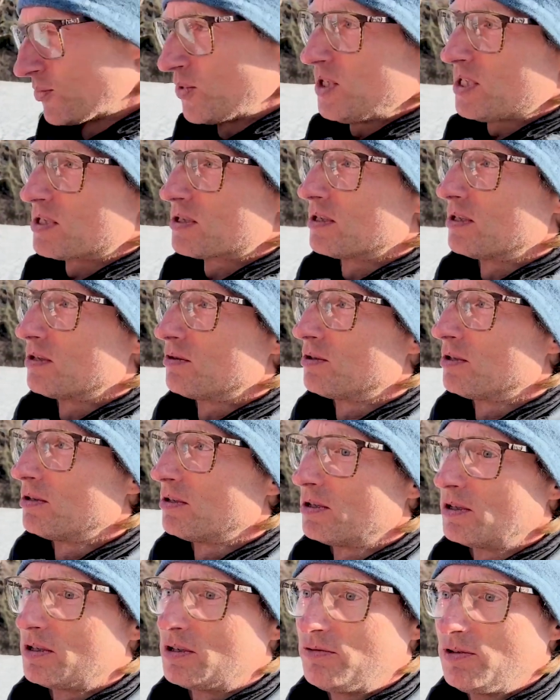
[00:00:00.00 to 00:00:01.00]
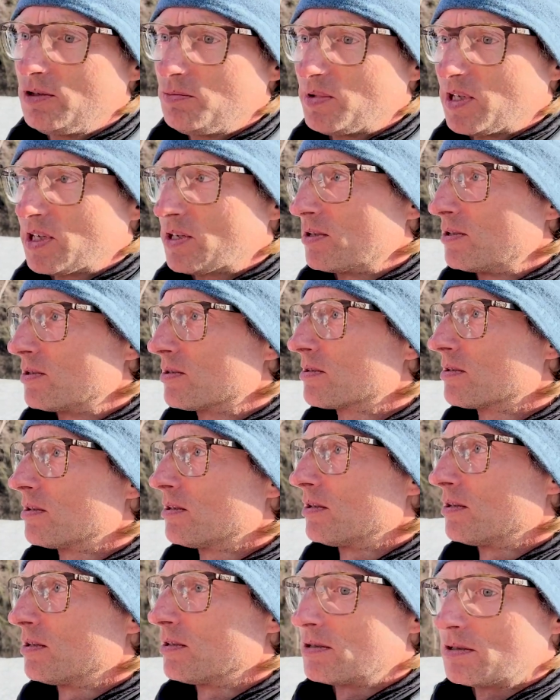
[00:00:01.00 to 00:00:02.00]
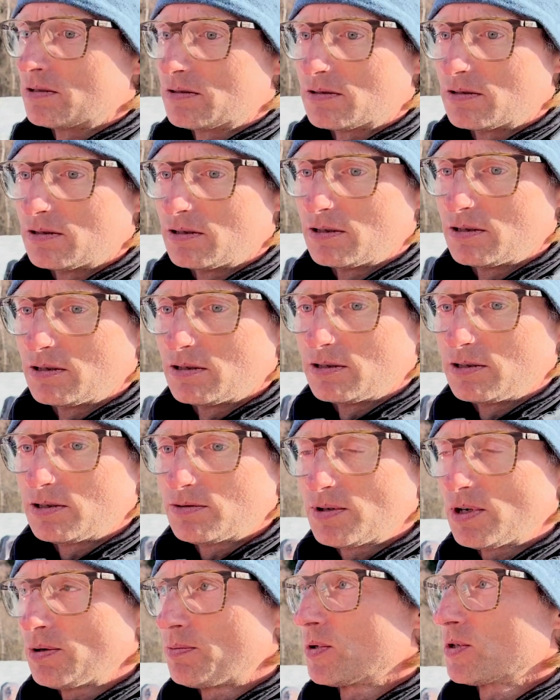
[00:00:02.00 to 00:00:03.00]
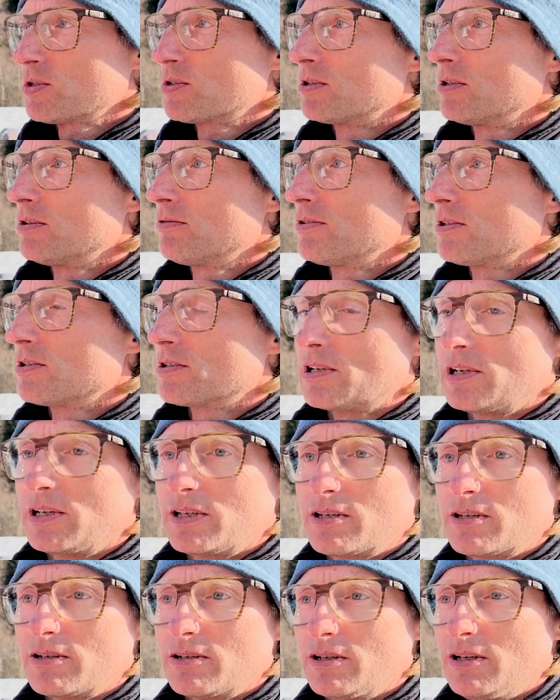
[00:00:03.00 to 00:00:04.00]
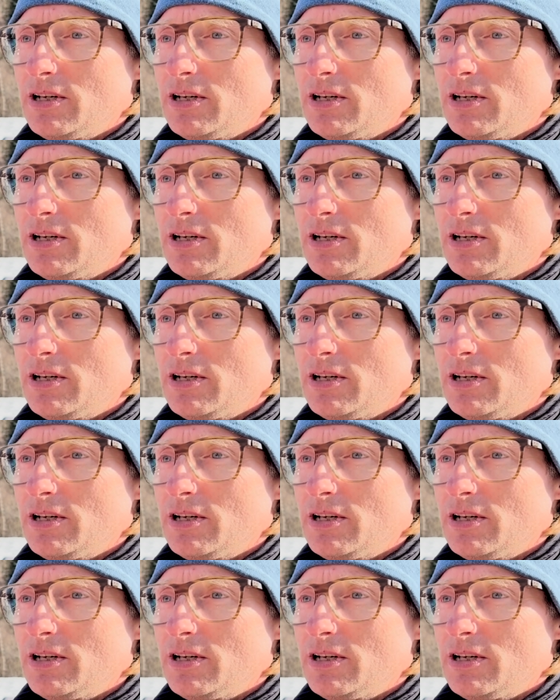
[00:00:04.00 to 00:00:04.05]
weeks, and the feedback is very positive. It's like,